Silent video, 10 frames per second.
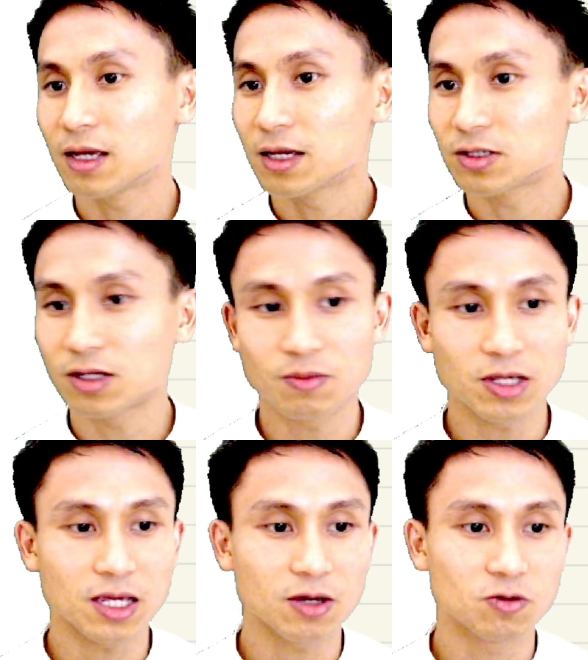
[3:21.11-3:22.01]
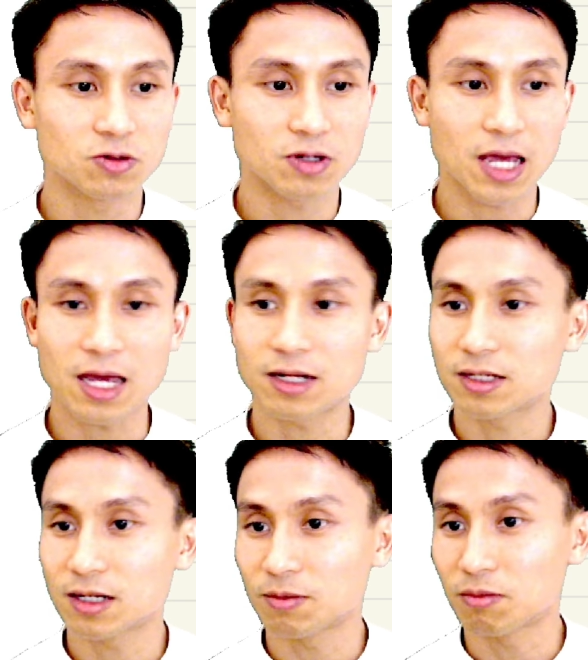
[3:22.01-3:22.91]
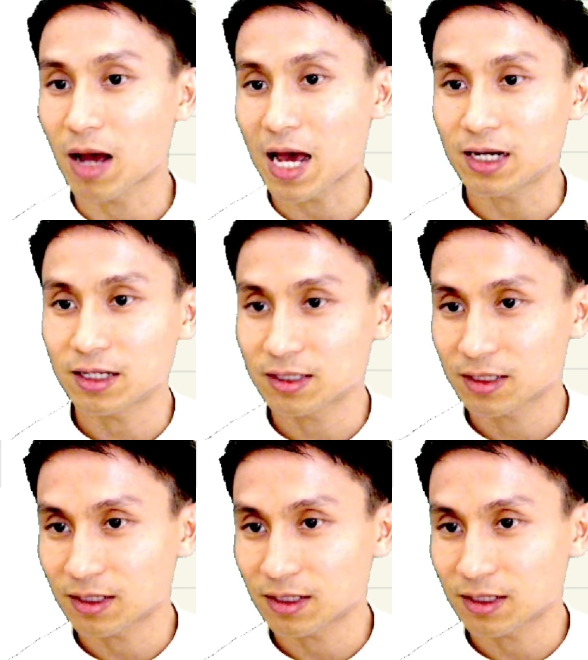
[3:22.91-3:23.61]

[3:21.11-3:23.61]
It's going to be equal to 8 to the minus,